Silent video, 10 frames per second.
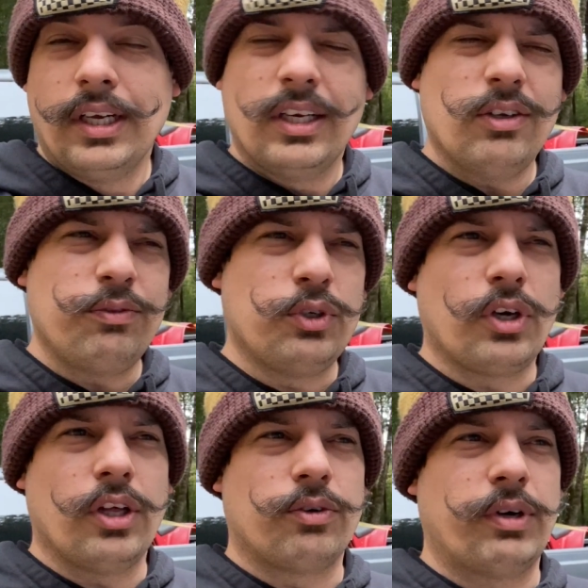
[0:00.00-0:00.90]
don't know if you'd
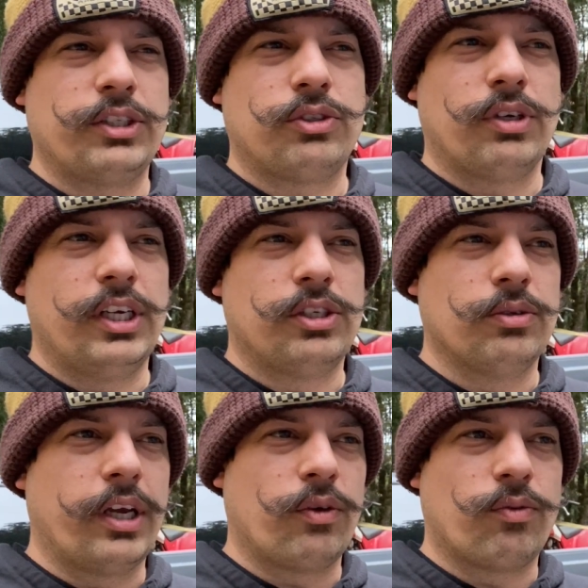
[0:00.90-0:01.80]
call it a restoration,
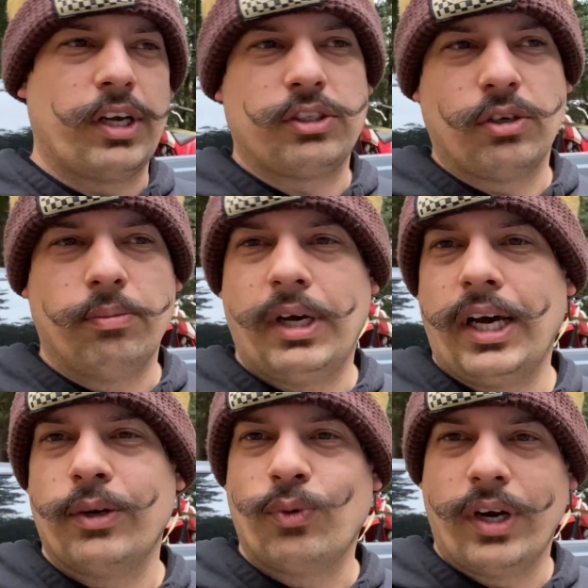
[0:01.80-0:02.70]
like a resto
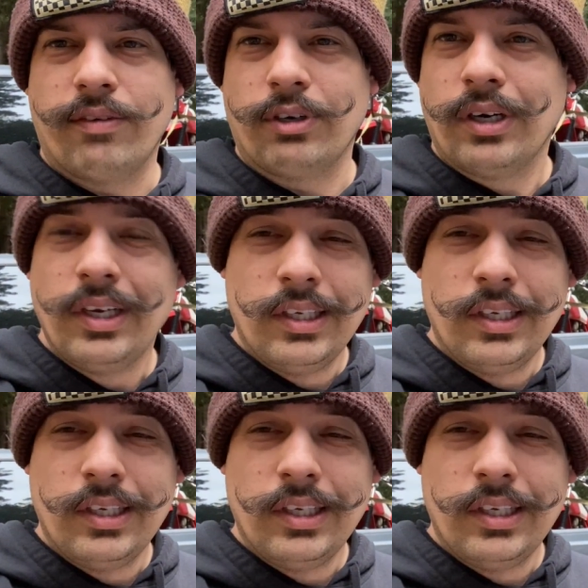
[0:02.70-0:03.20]
mod, whatever.